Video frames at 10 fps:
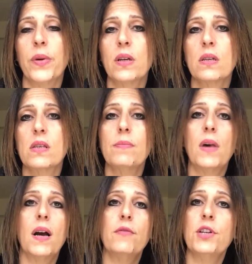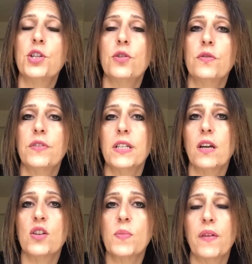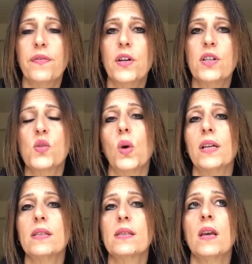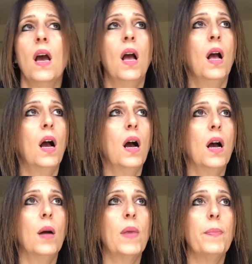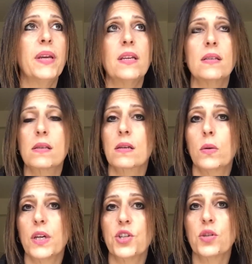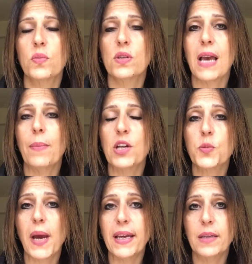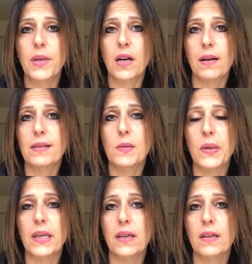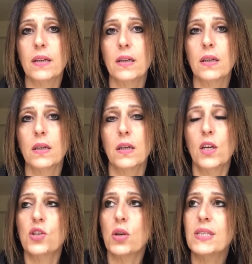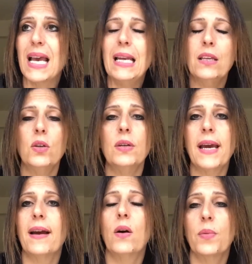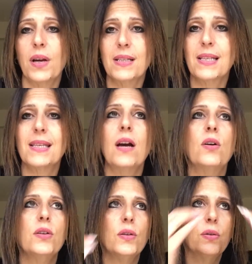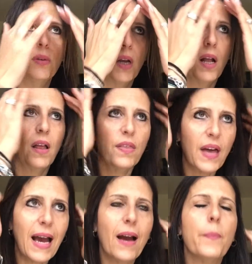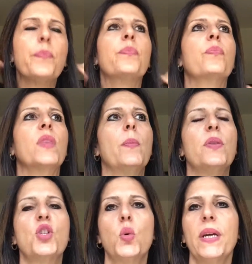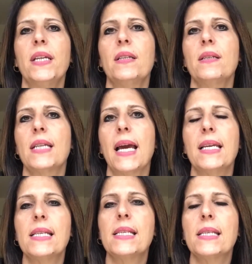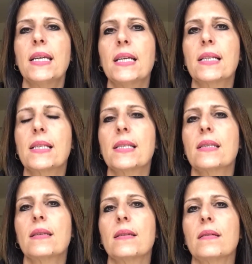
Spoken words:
because in my original videos, my first ones, my biggest question was, how much pain am I going to be in? So telling you now, I'm going to tell you that between day 6